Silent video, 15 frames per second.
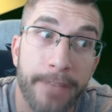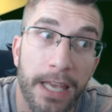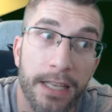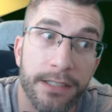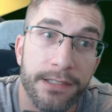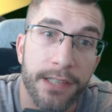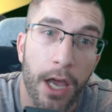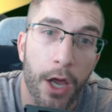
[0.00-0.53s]

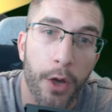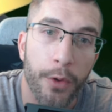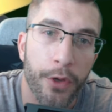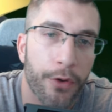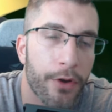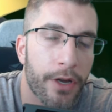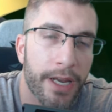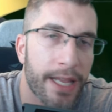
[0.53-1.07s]
So
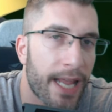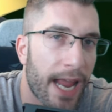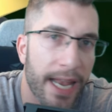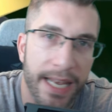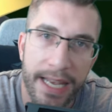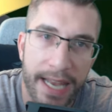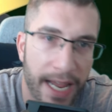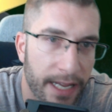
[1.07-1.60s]
you're not going to get
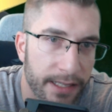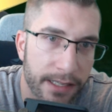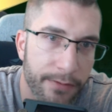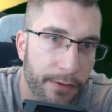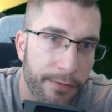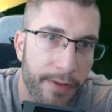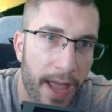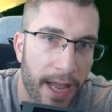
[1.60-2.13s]
any
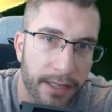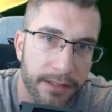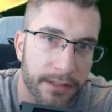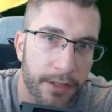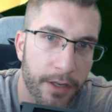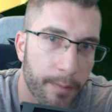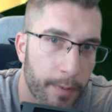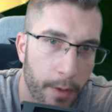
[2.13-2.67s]
negative
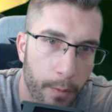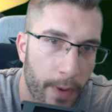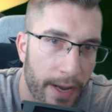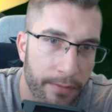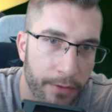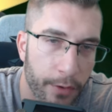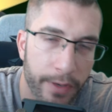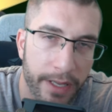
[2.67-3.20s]
effects. You can put
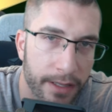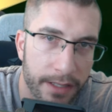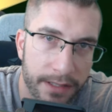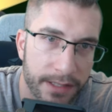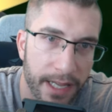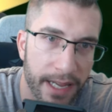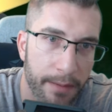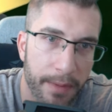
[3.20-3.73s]
Wayne Rooney in
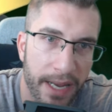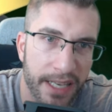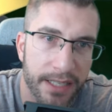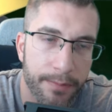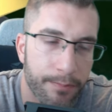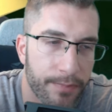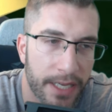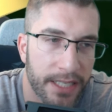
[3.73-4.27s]
this team and
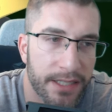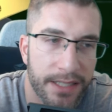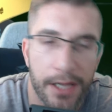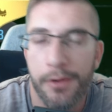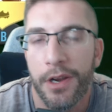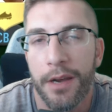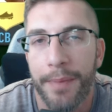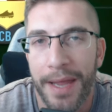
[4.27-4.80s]
he's
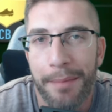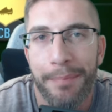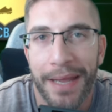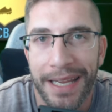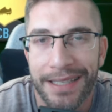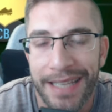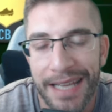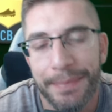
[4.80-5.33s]
still going to be a
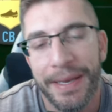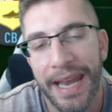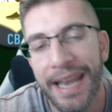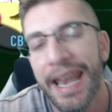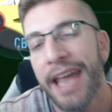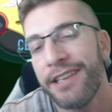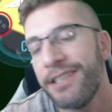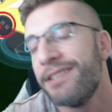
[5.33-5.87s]
beast. I mean, a
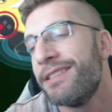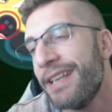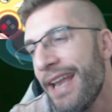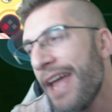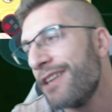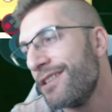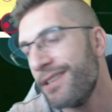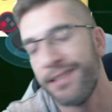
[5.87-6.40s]
legend's a
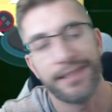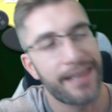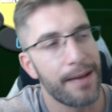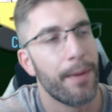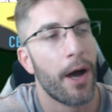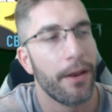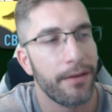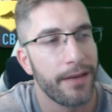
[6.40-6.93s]
legend.
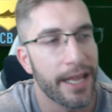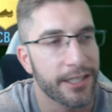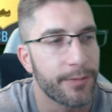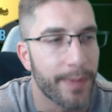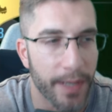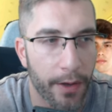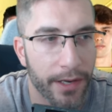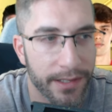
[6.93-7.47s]
Come on, let's
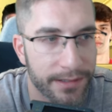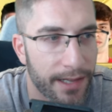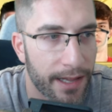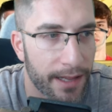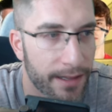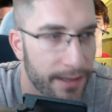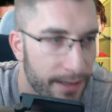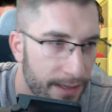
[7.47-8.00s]
be honest
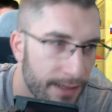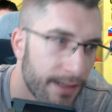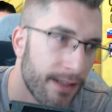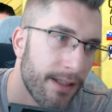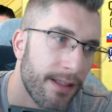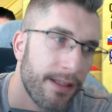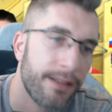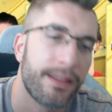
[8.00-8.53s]
here.
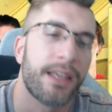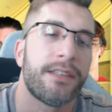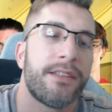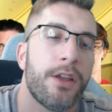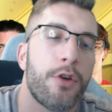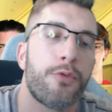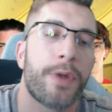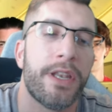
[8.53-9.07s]
They're
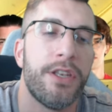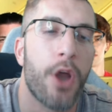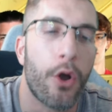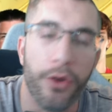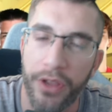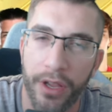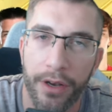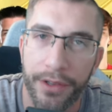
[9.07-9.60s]
still
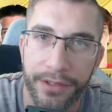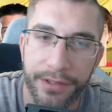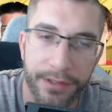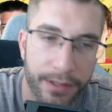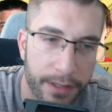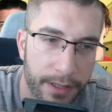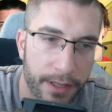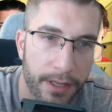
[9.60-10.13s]

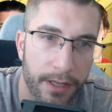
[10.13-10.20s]
redonkulous.